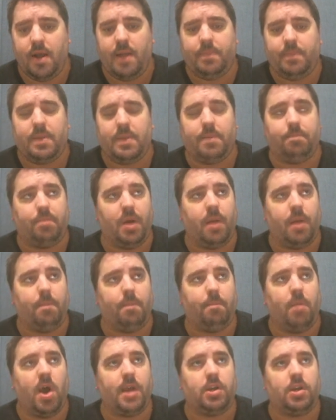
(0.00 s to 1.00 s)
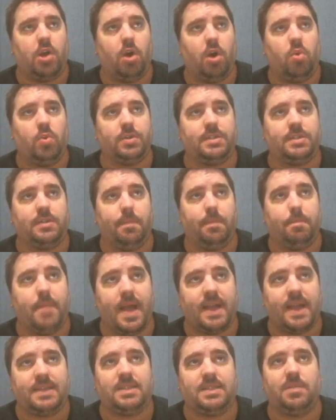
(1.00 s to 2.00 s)
But my goal was to
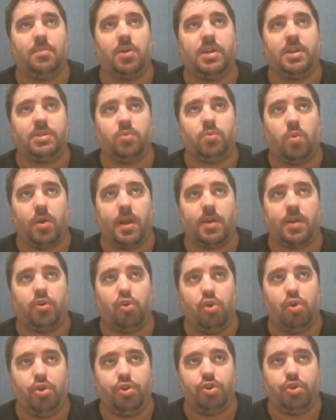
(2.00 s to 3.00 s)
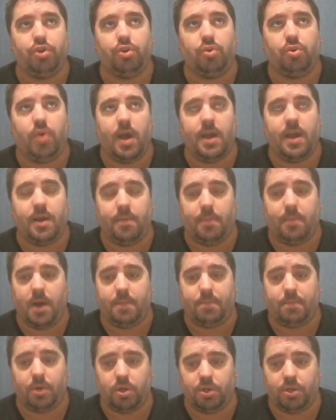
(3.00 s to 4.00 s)
maximize what I could do under my
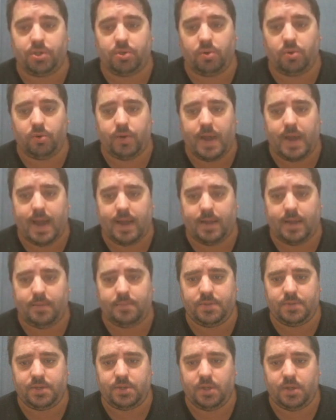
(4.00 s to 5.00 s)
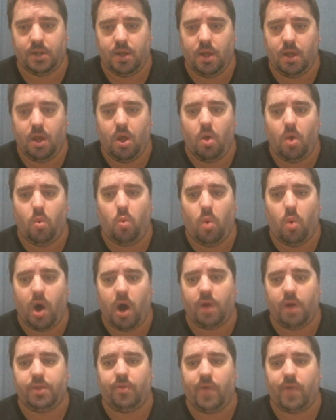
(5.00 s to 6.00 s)
personal names
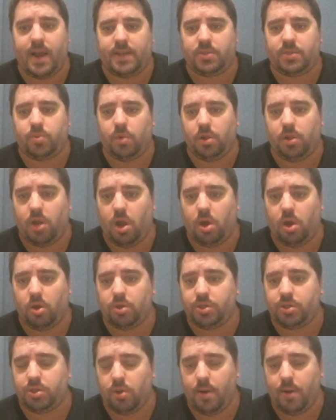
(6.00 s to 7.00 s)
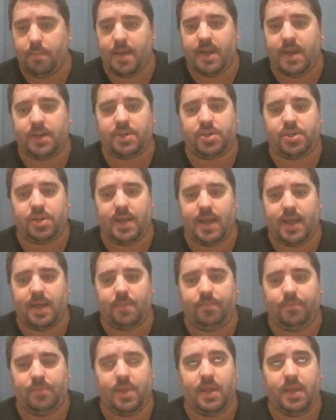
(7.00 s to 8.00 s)
while the rates were low. So I managed to
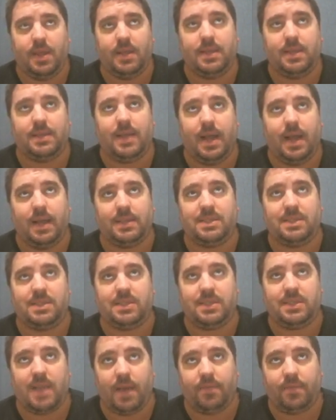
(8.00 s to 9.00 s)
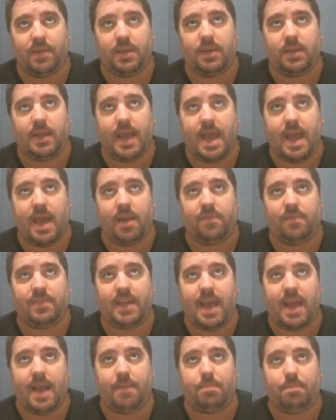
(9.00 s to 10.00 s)
get 7 out of
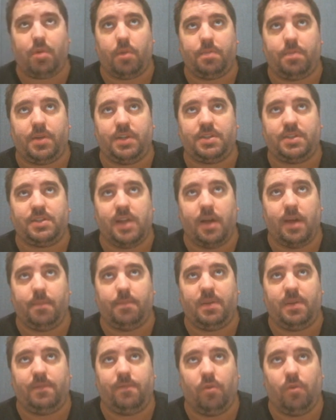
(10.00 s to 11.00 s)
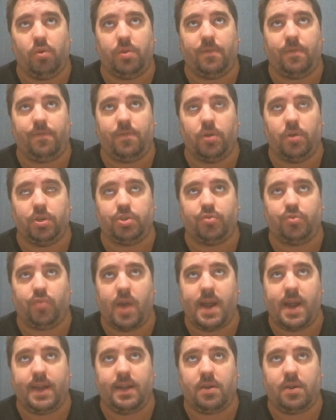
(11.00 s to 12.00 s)
the 8 properties done before the first
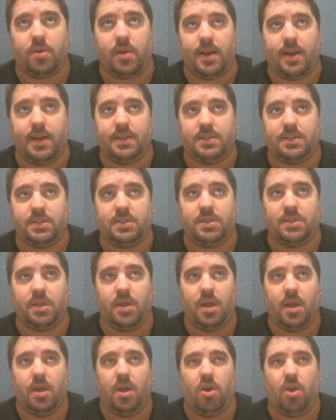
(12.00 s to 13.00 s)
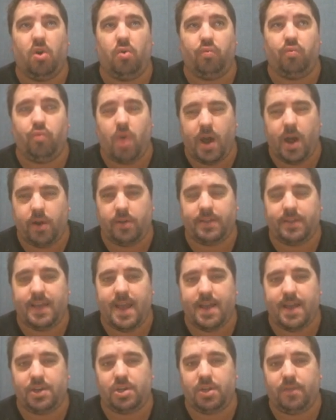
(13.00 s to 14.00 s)
rate increase, or right on the
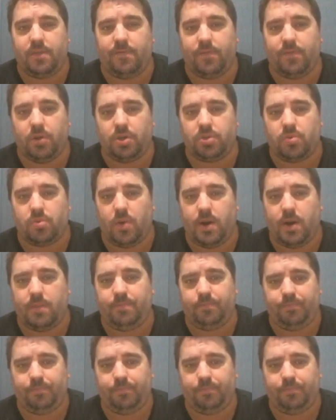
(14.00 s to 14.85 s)
edge of the first one.